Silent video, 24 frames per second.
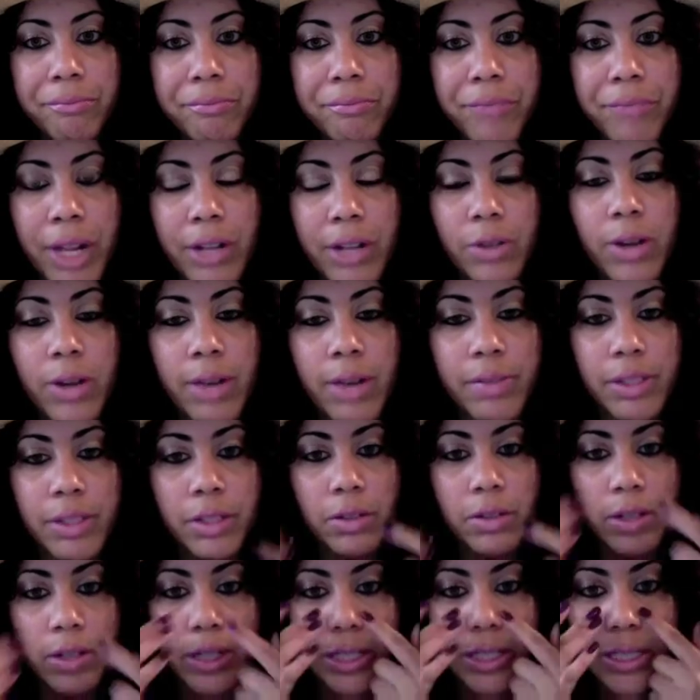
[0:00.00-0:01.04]
I do have a
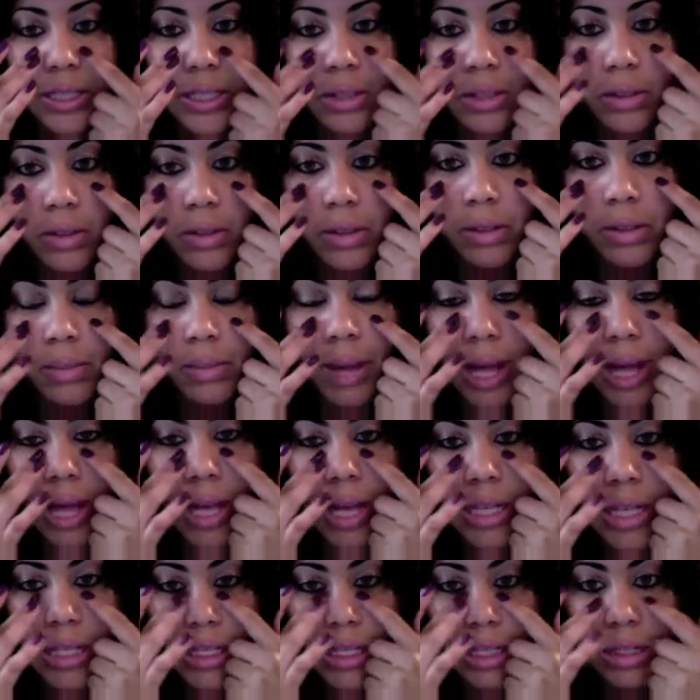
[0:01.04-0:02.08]
little concealer under my
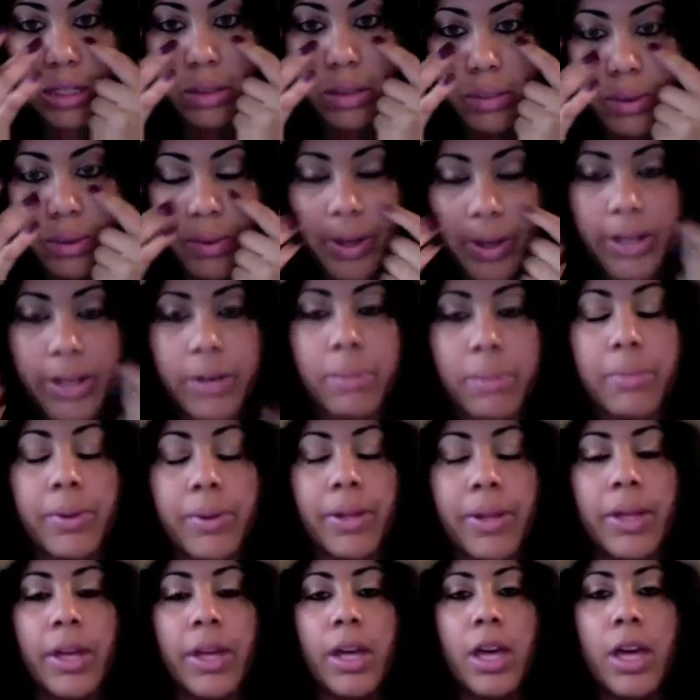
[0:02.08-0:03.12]
eyes, a little bit right here,
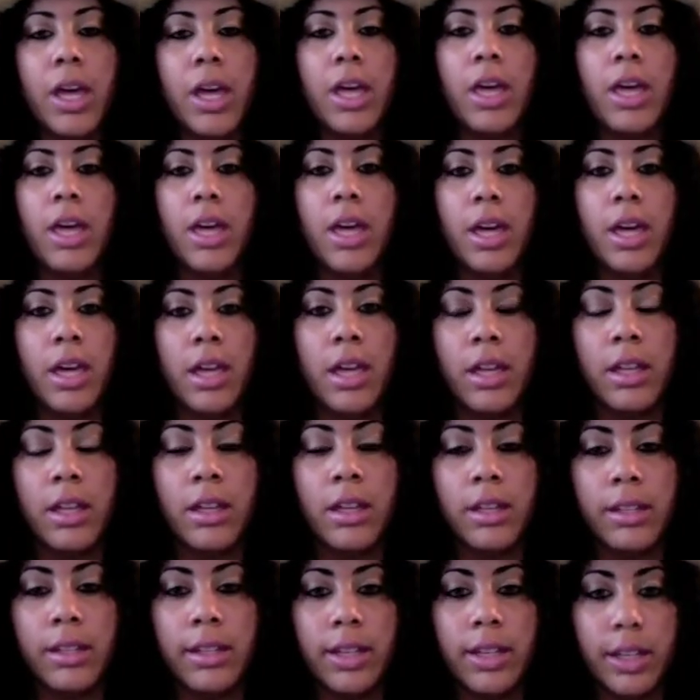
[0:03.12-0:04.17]
but
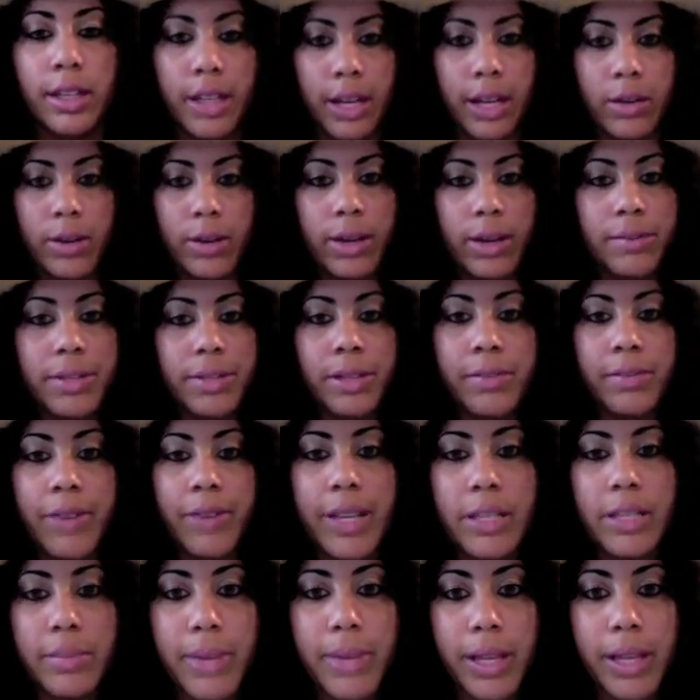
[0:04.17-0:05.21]
yeah, I don't have any
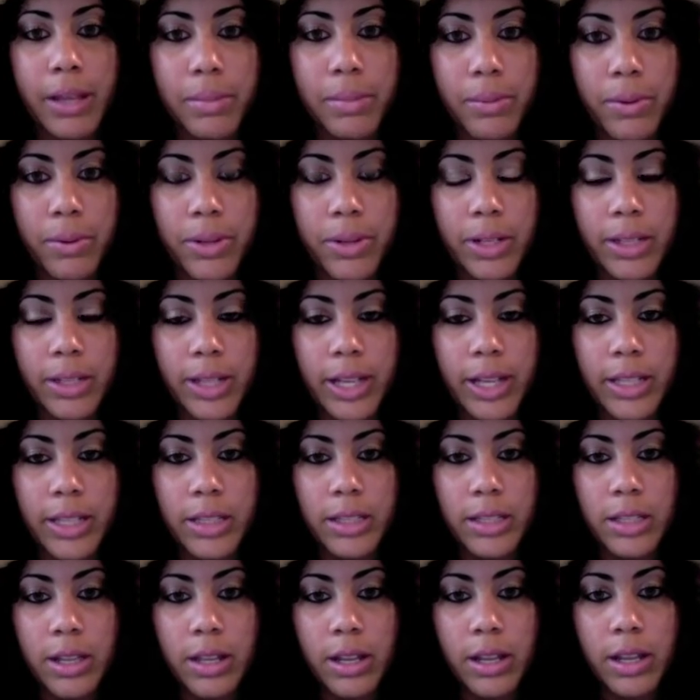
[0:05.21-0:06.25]
face makeup on, and
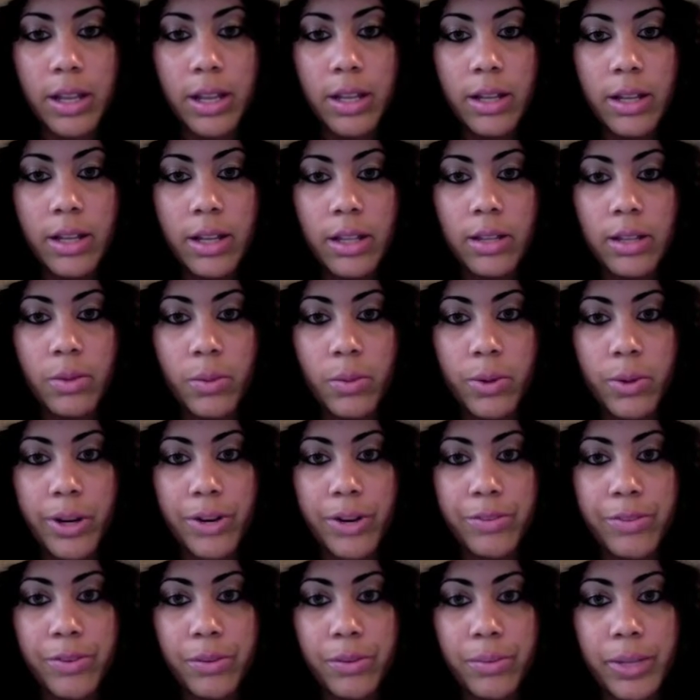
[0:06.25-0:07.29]
that's
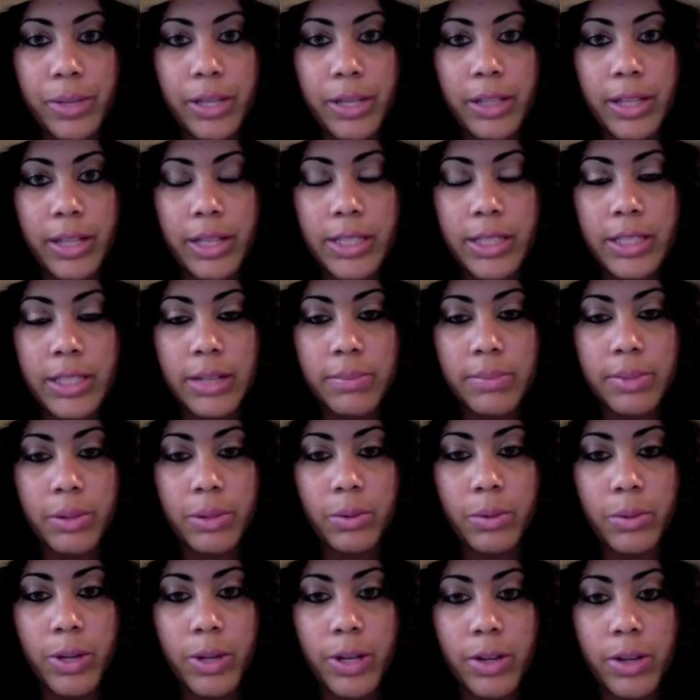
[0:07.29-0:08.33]
rare for me. That's
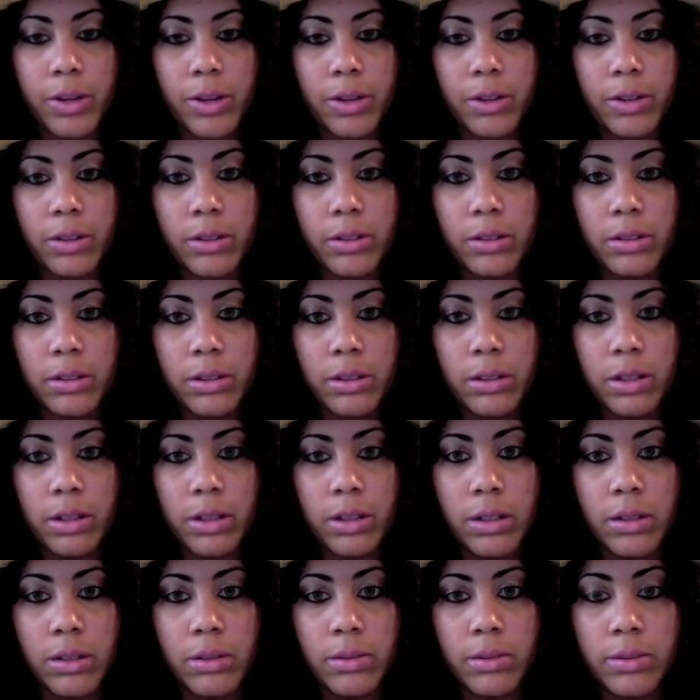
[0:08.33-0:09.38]
something rare,
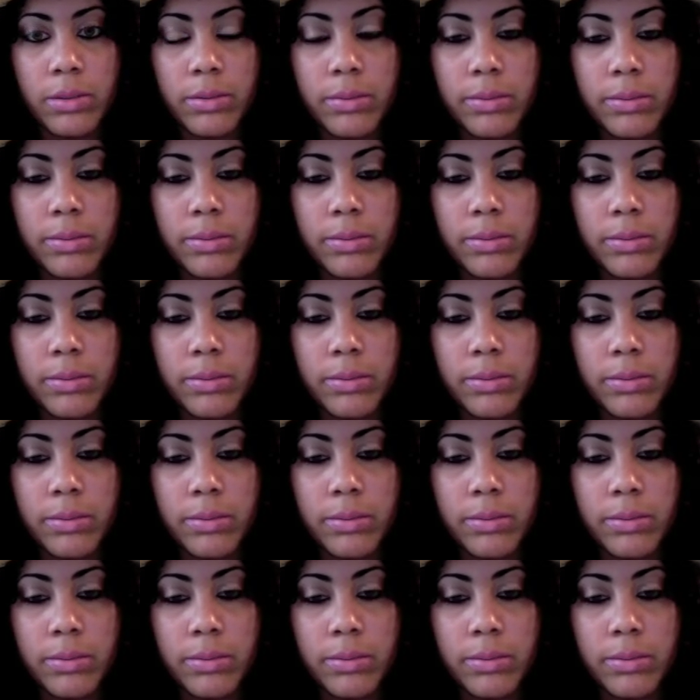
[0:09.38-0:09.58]
I